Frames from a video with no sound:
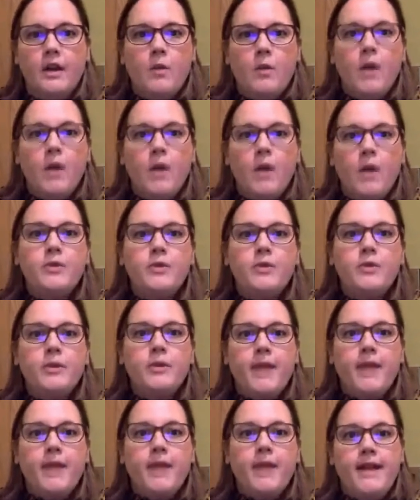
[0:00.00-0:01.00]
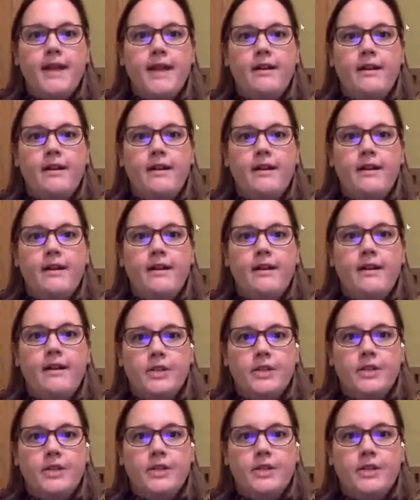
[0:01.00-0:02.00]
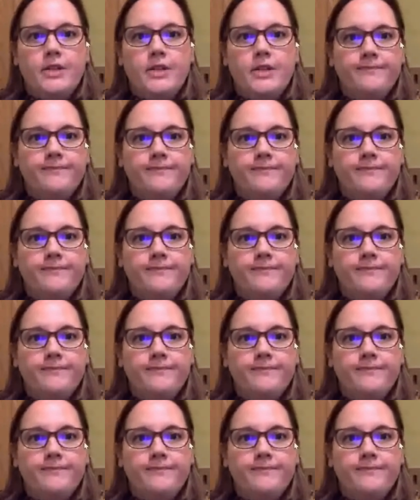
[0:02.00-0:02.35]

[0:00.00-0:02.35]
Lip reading: Why are we talking about AI and machine learning?